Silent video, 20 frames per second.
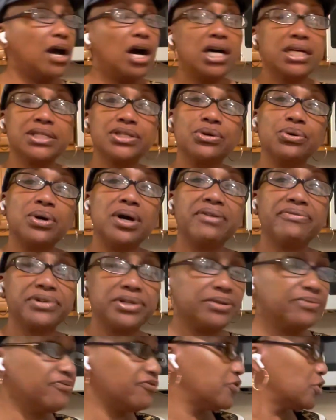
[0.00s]
also cover
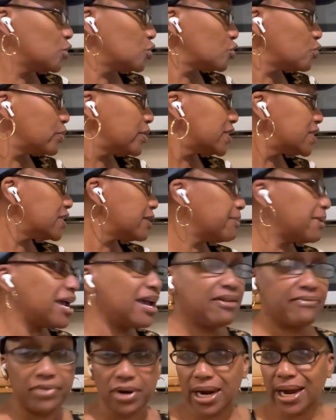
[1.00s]
them first with some
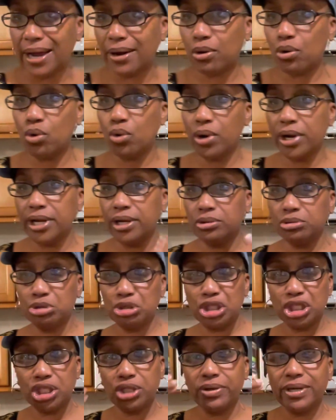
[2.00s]
avocado oil,
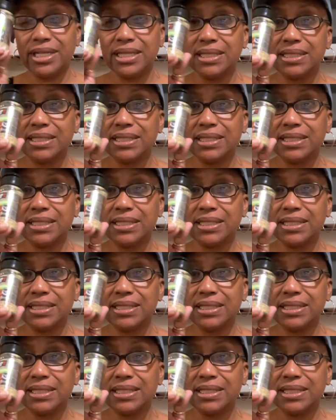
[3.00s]
just so that the